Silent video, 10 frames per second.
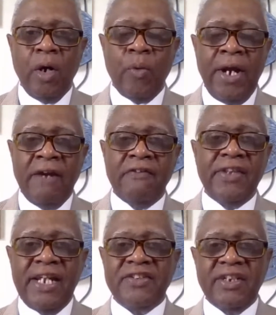Wherever
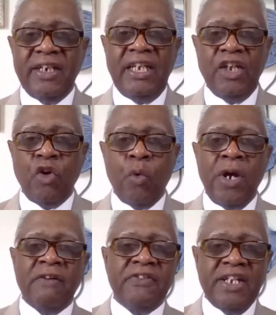there's a need or
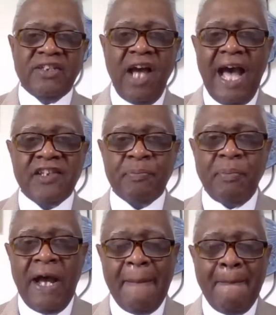wherever there's a hot
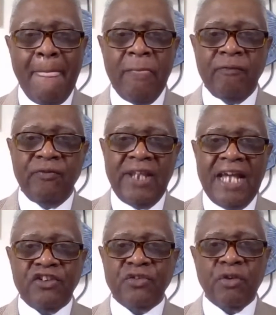spot,
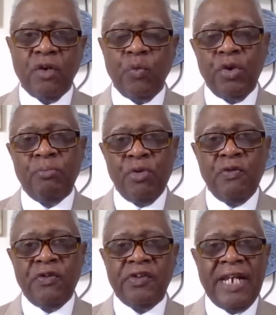that truck will
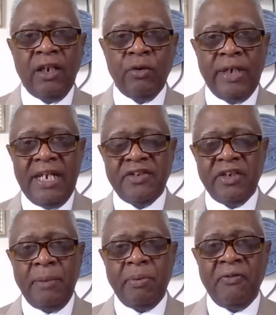move to that
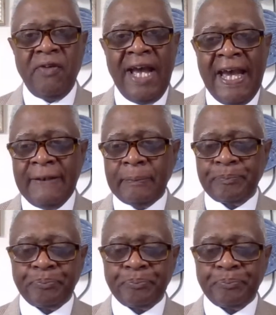location and provide